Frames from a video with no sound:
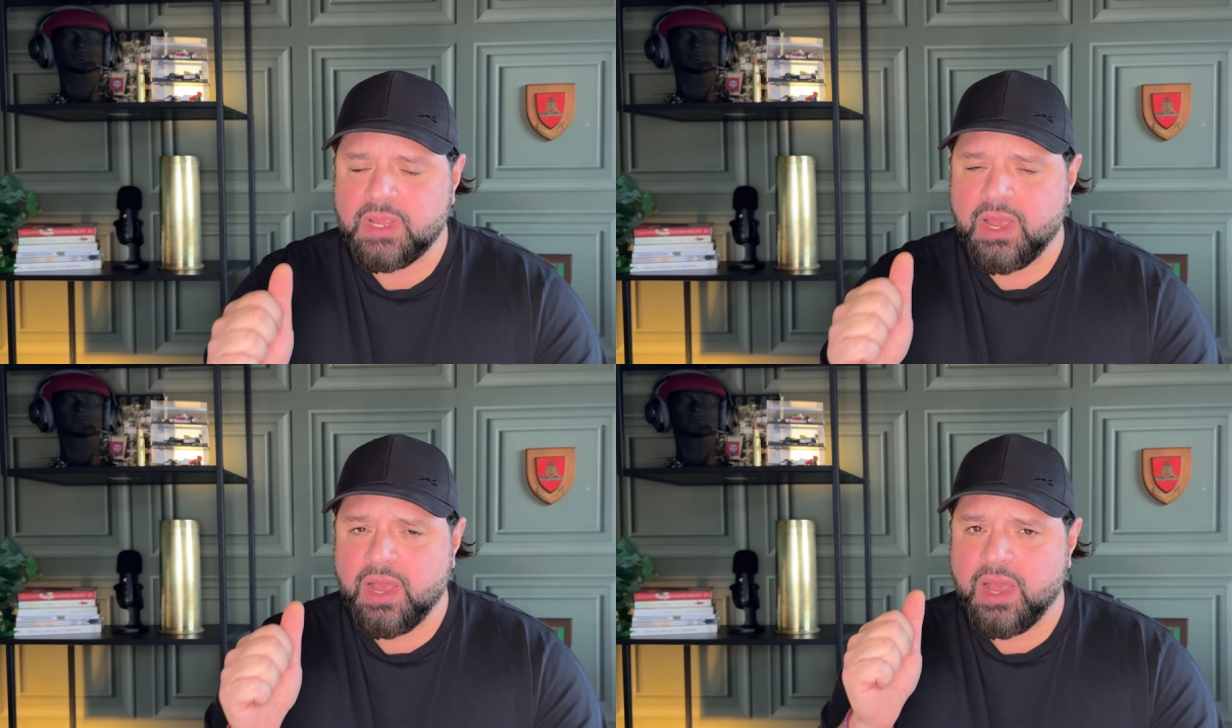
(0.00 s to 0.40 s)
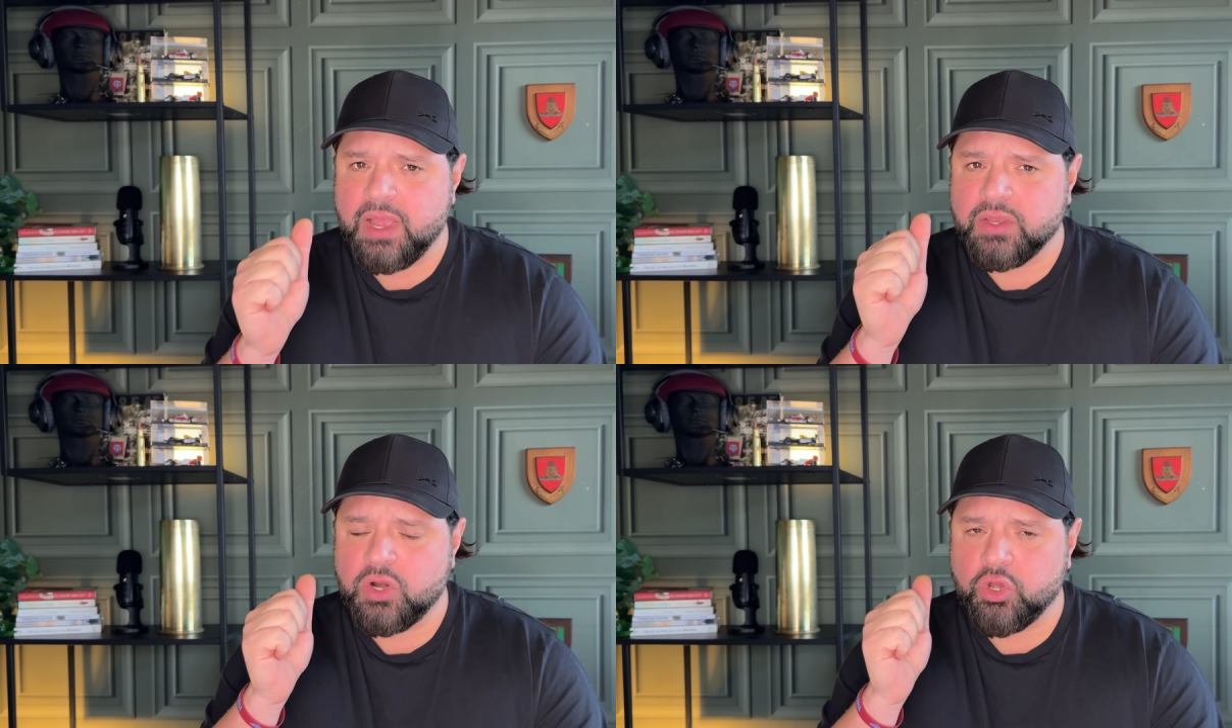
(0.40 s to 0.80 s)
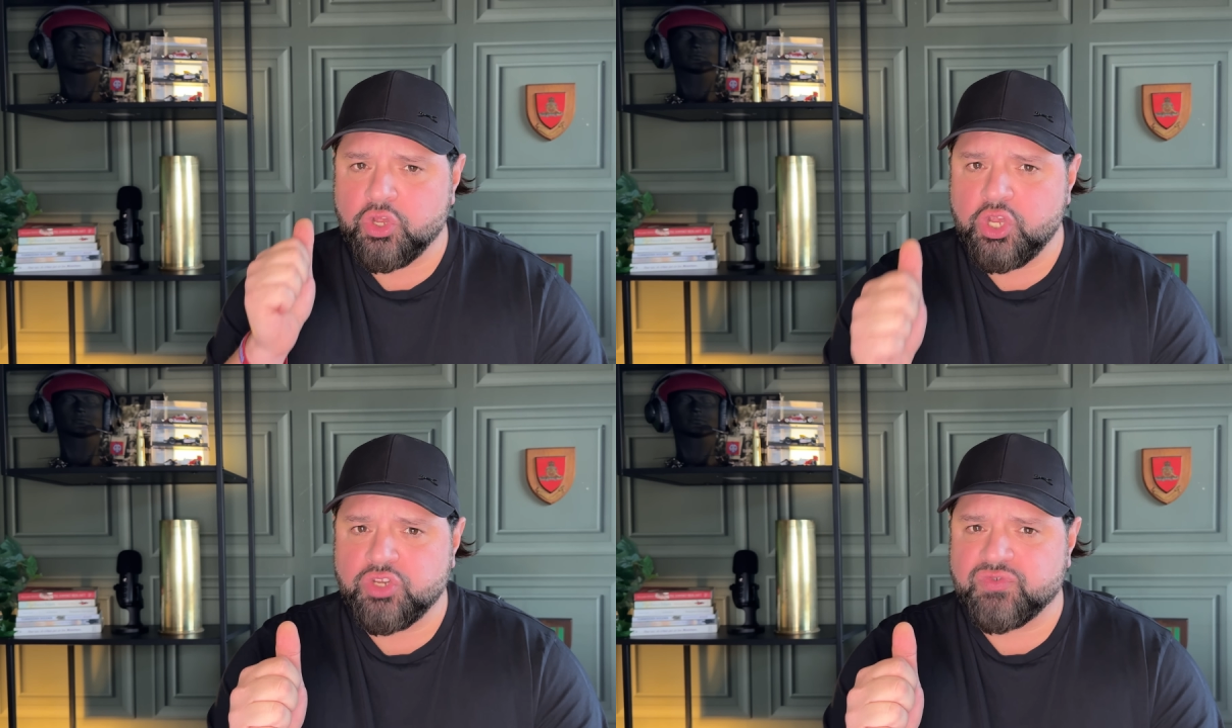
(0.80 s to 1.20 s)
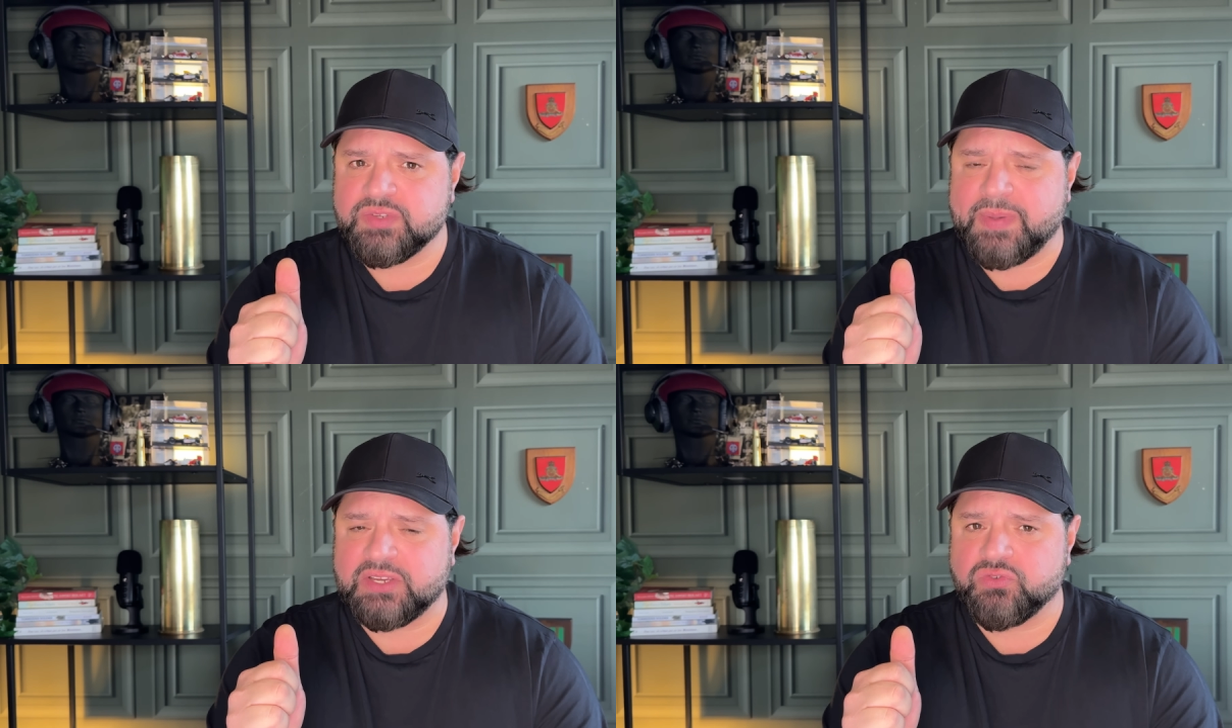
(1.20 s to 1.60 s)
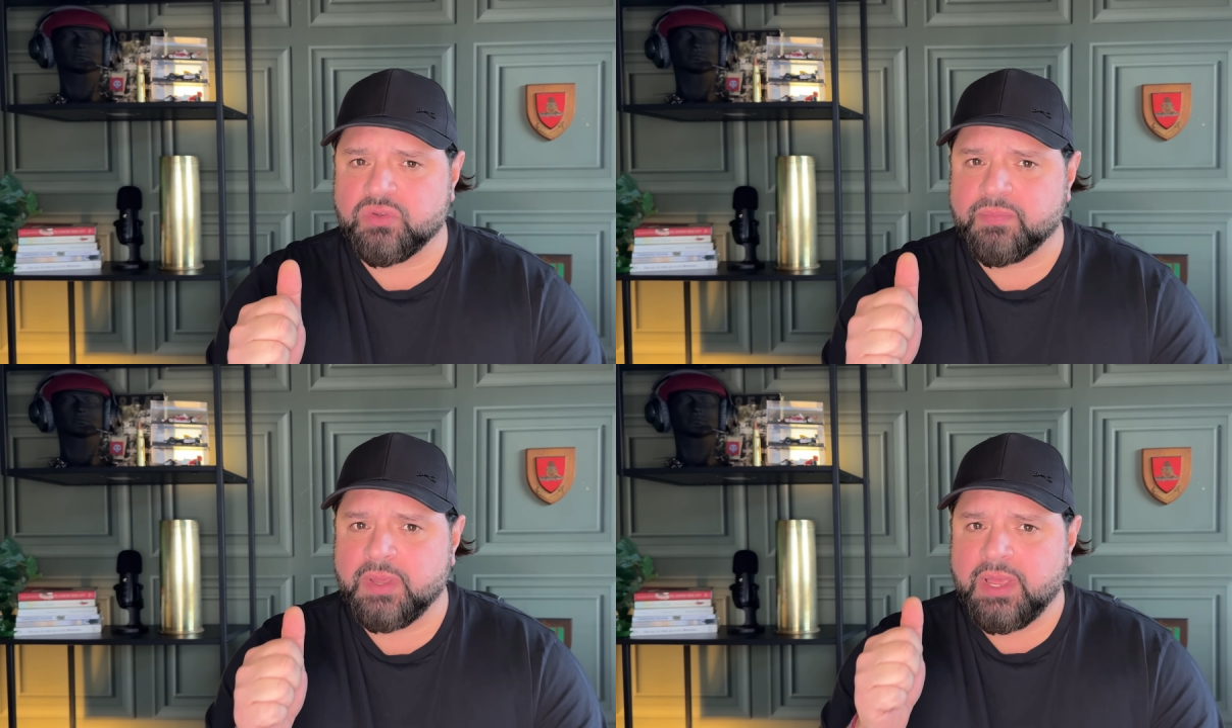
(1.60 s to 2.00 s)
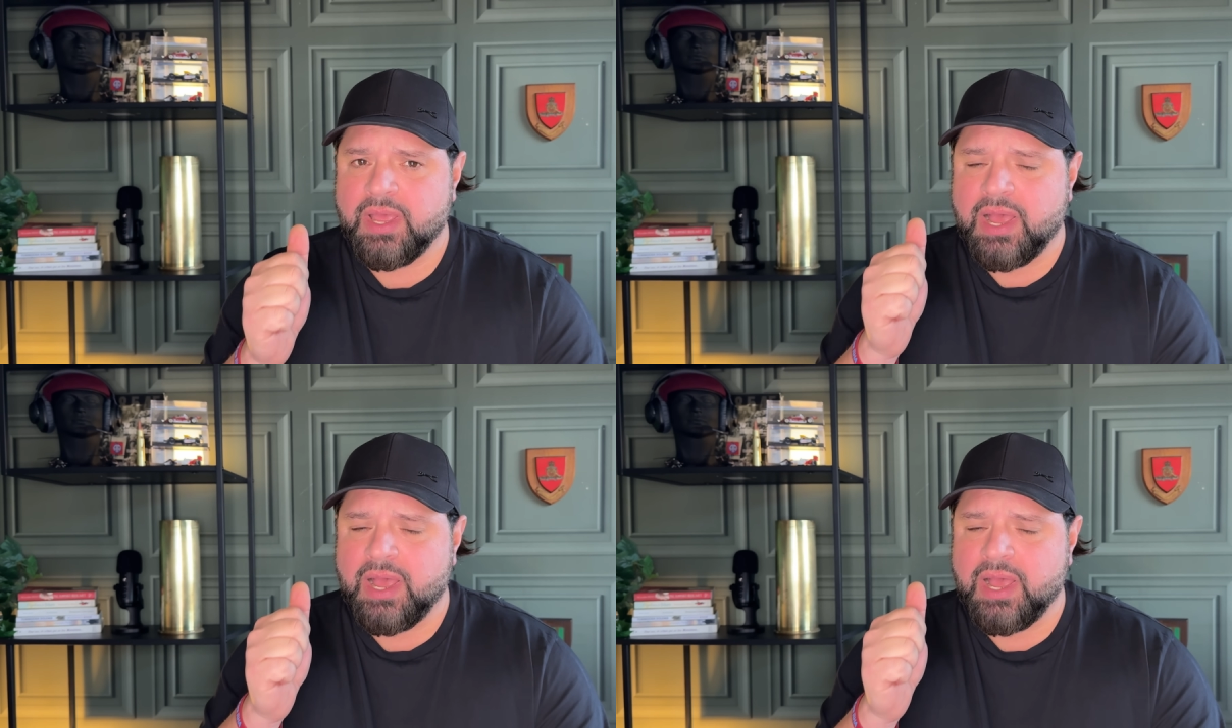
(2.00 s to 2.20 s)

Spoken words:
You know, huge respect to them.